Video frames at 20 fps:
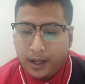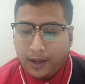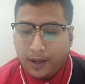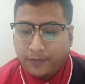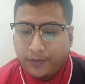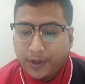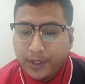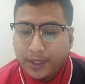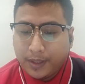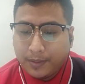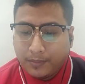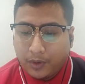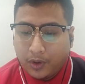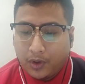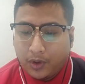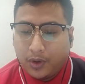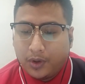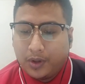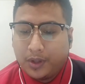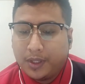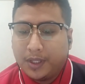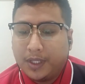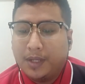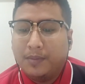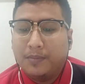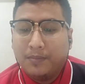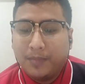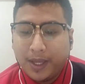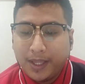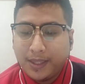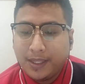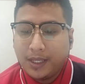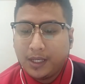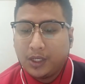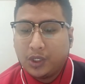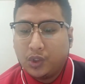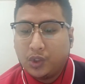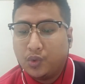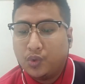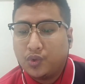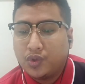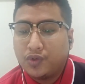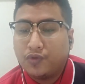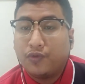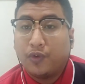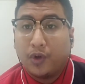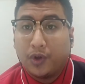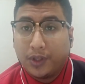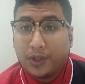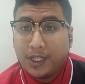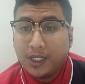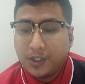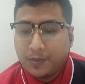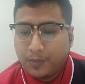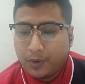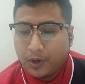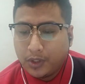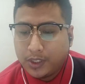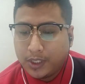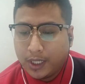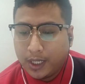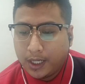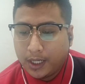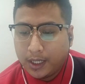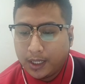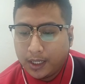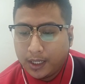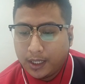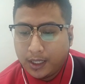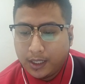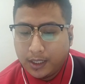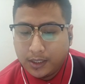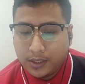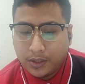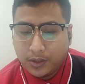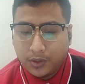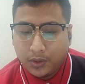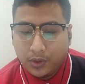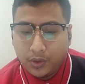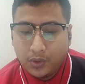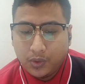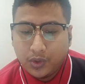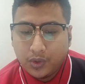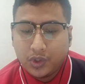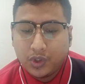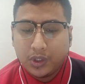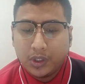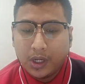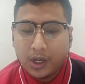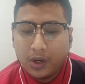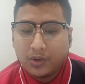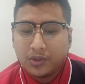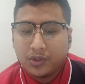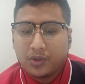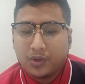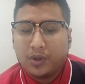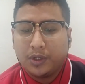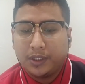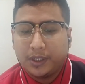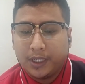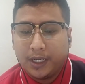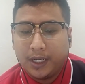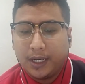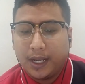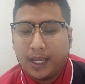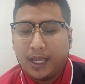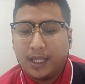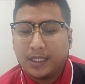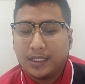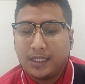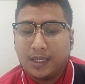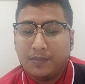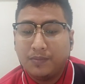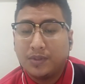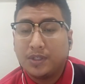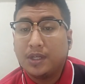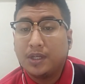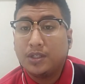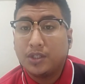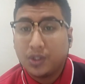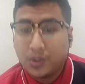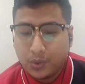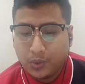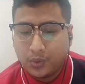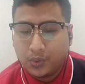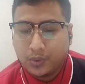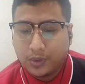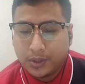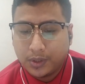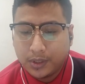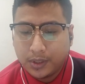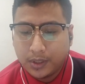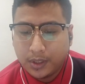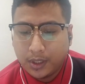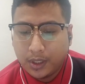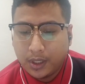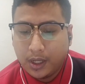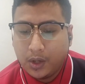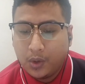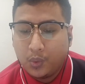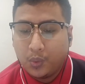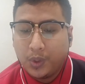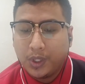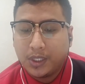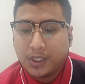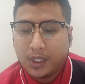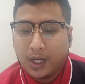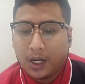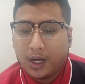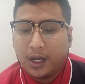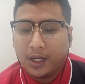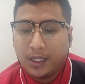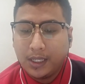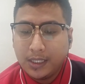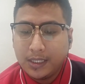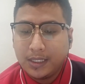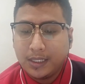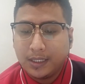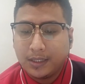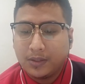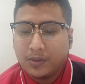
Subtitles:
Furthermore, the method used for this project is to use Gauss quadrate and Simpson's rules, which are easier